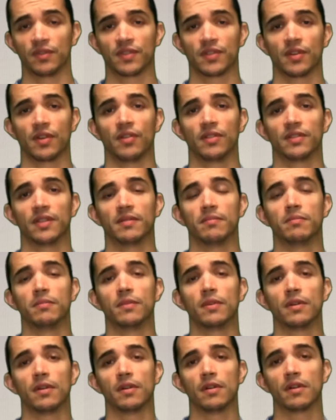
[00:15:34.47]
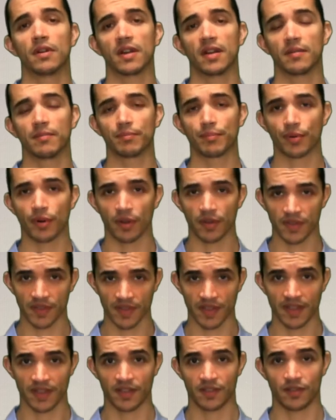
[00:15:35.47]
So the more
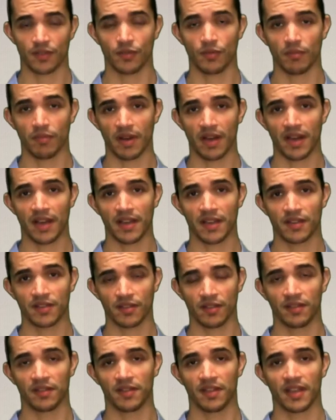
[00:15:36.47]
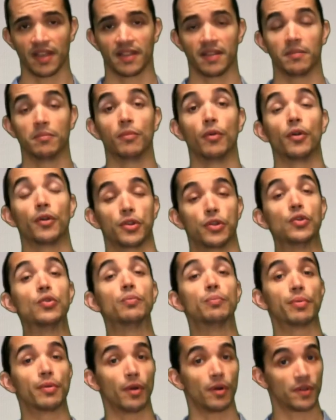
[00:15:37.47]
unprocessed you buy something and the more
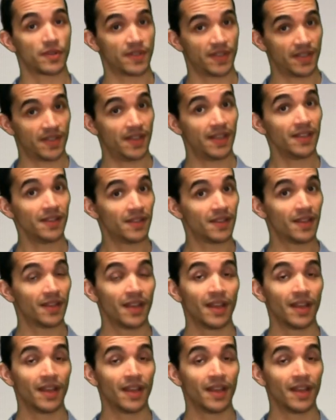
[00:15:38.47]
you process it,